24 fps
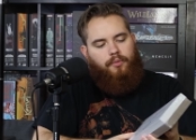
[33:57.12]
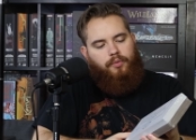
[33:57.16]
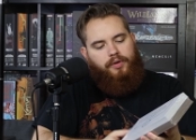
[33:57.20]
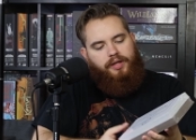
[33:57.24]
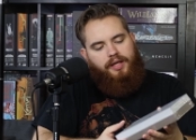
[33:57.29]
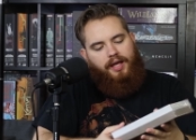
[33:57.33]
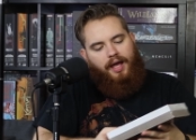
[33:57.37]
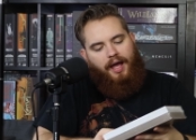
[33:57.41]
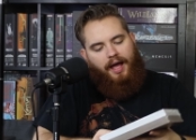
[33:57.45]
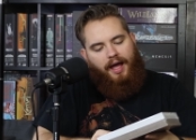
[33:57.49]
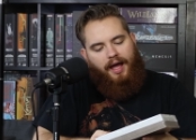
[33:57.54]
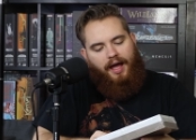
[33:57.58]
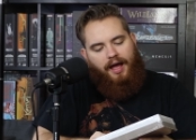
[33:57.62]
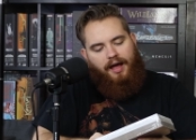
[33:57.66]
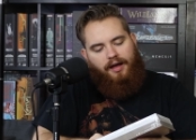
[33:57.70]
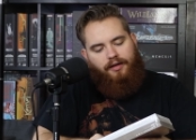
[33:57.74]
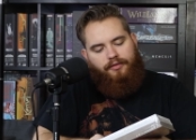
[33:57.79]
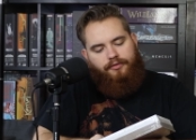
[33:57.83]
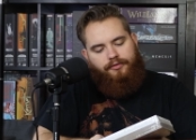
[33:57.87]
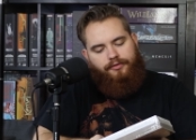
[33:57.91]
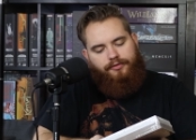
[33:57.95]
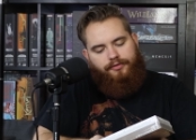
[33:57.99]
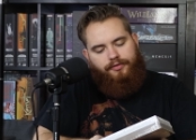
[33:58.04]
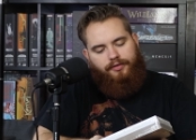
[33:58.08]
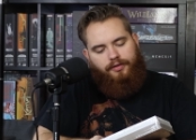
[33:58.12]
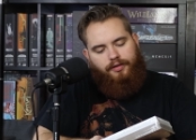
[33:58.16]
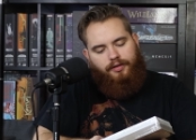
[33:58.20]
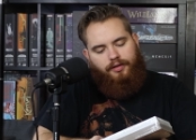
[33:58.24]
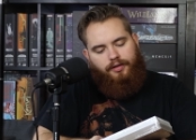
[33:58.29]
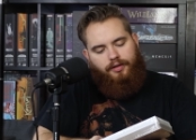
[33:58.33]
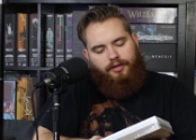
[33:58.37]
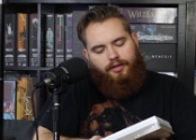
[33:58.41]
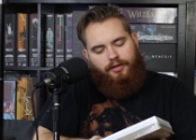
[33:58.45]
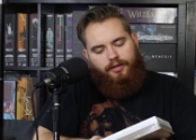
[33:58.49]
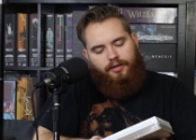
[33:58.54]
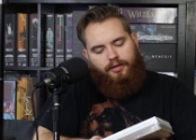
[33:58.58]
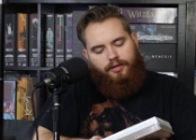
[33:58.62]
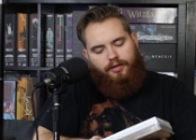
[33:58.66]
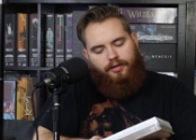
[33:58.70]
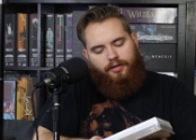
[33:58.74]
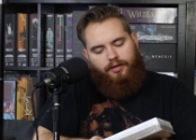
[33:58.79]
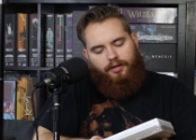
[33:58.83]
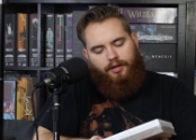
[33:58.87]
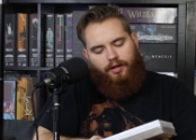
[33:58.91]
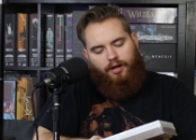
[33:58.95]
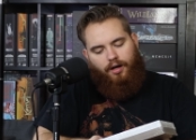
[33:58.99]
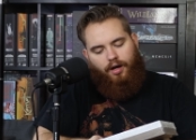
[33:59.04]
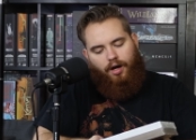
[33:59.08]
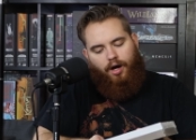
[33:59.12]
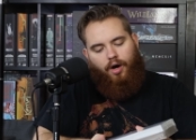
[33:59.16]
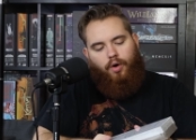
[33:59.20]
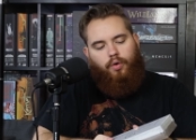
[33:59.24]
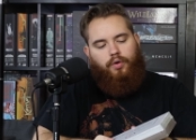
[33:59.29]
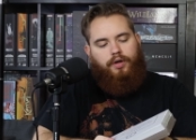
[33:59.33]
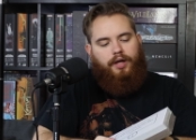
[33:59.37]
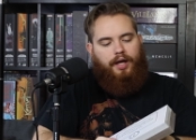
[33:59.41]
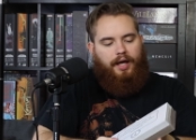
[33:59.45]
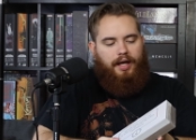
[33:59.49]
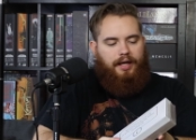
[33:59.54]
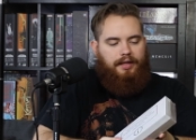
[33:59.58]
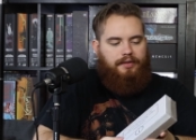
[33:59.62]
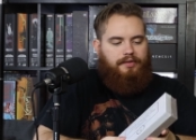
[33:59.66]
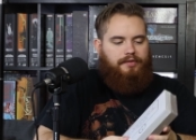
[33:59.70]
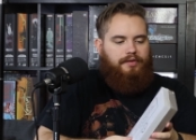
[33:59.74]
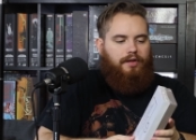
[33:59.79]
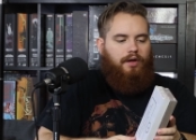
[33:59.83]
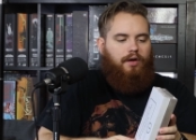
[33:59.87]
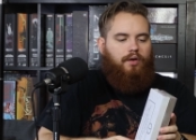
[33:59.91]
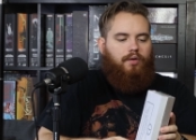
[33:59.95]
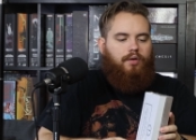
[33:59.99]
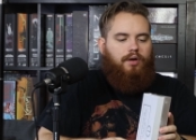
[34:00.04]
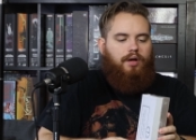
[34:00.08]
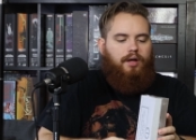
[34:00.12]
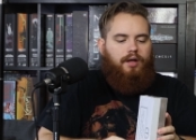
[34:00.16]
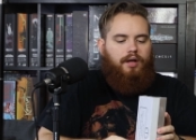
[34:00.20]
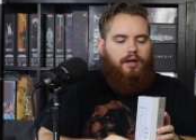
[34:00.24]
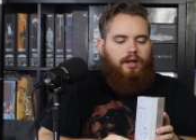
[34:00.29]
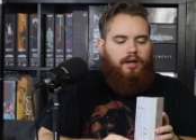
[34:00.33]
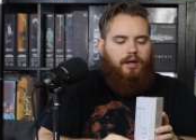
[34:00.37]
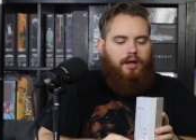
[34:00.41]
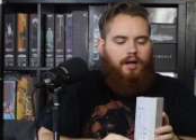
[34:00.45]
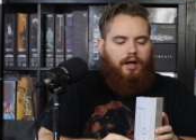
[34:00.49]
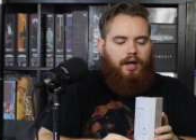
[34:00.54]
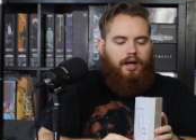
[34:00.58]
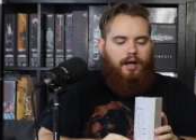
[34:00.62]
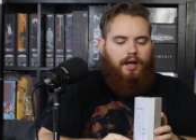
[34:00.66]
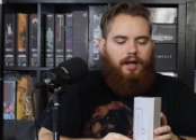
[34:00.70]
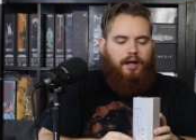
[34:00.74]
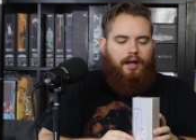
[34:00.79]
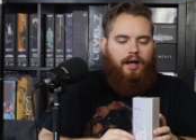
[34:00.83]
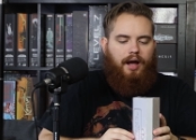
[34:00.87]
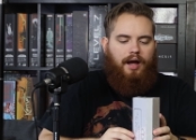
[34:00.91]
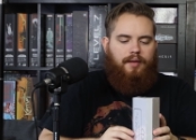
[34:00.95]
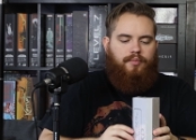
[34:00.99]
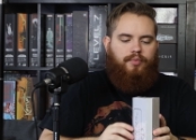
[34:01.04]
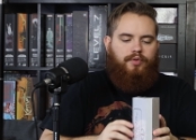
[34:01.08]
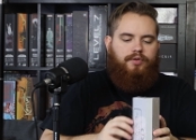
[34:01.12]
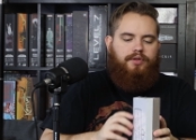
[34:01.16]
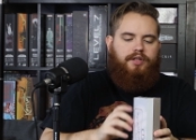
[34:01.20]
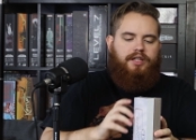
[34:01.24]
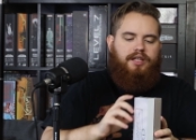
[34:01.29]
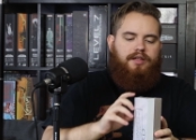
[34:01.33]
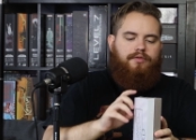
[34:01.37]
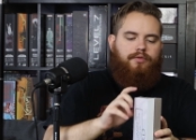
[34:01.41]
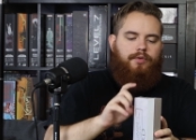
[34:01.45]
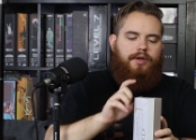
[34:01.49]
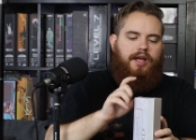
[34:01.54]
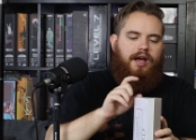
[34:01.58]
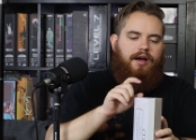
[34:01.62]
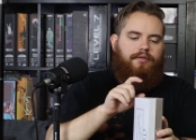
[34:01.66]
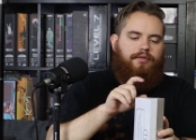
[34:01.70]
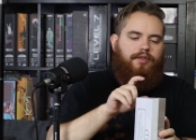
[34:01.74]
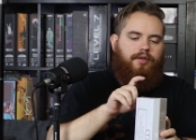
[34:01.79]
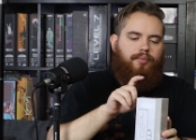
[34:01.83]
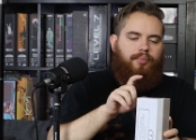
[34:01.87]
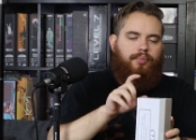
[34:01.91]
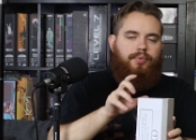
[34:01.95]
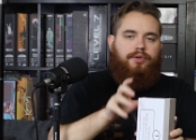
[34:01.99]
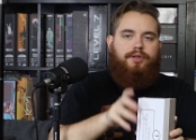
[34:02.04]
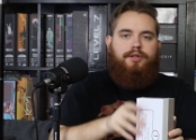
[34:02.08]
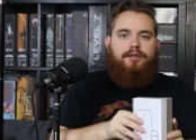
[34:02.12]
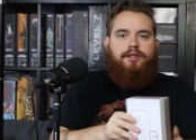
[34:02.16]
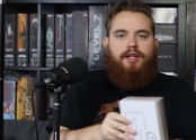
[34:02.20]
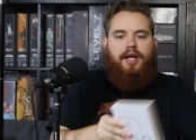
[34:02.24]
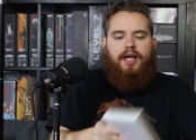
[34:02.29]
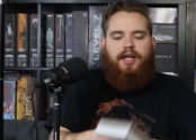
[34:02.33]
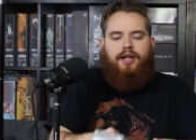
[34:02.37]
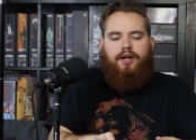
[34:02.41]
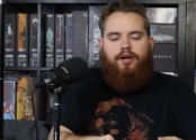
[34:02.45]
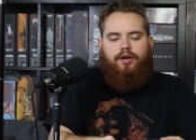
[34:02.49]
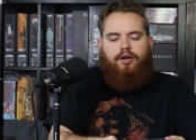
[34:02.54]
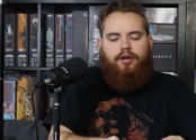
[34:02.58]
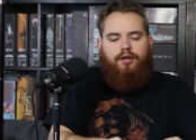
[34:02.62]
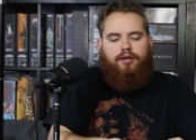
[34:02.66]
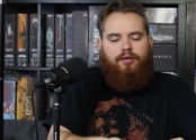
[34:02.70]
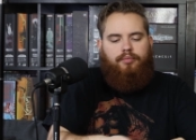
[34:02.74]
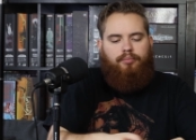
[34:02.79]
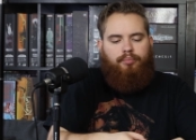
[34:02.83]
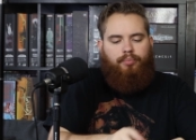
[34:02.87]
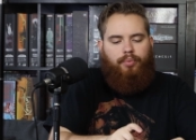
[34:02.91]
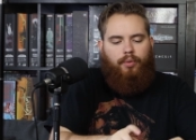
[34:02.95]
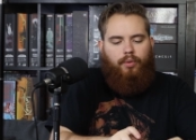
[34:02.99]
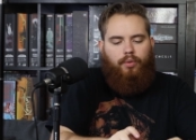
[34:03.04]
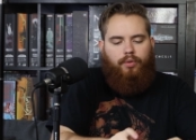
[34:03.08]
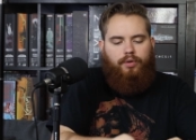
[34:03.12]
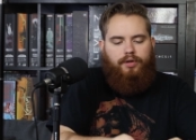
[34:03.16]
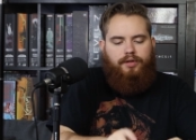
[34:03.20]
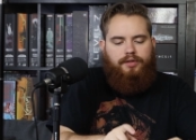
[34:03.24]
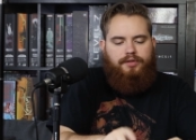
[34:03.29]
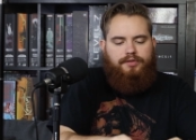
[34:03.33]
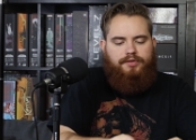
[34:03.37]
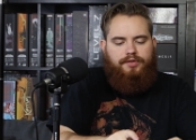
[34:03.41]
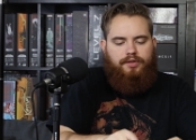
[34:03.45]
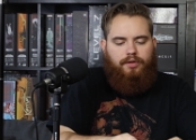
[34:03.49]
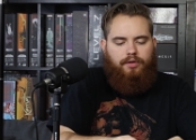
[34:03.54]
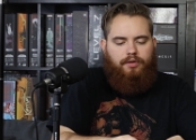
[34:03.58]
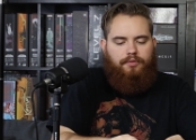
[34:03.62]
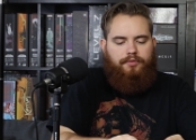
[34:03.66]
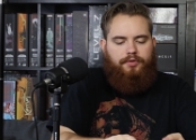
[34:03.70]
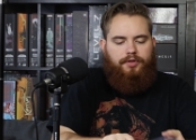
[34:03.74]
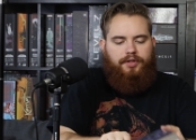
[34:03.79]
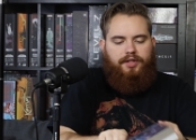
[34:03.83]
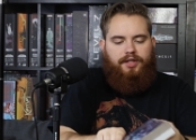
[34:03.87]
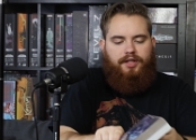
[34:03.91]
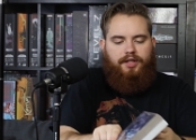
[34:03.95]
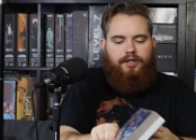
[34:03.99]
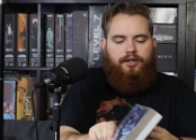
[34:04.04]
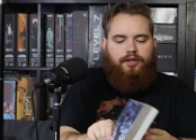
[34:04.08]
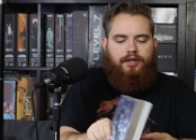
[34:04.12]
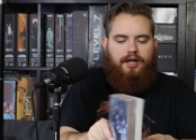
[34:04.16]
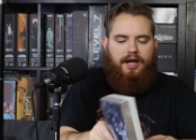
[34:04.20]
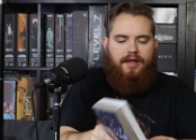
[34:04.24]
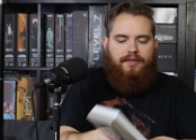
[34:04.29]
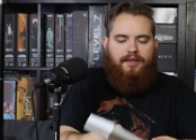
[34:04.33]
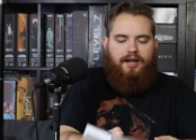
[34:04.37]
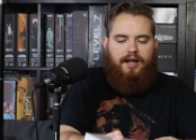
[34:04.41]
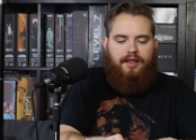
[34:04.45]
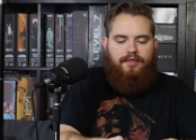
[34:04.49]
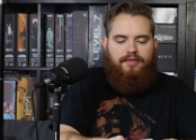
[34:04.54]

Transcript: we have, okay, so uh, I believe we have the player boards over here. And then